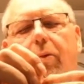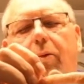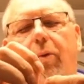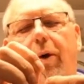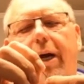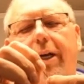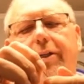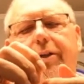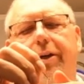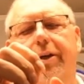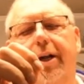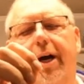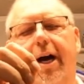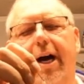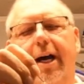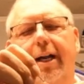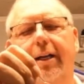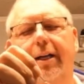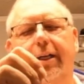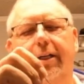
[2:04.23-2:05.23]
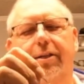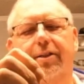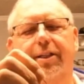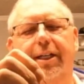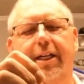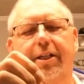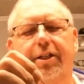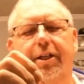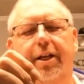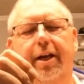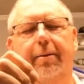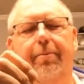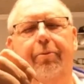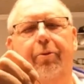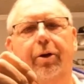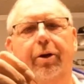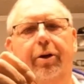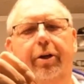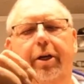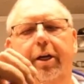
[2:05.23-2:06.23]
wet your knot and cinch it up
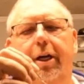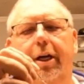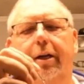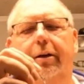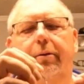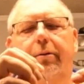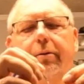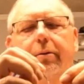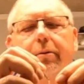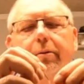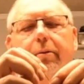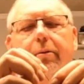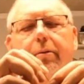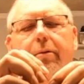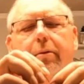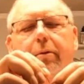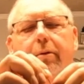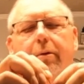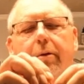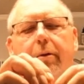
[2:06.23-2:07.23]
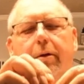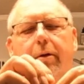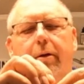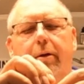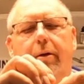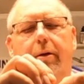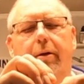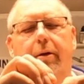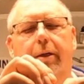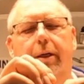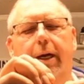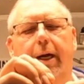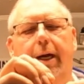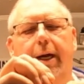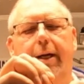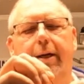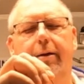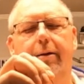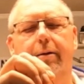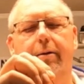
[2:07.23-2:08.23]
real good,
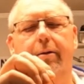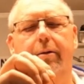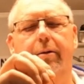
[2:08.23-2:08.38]
okay?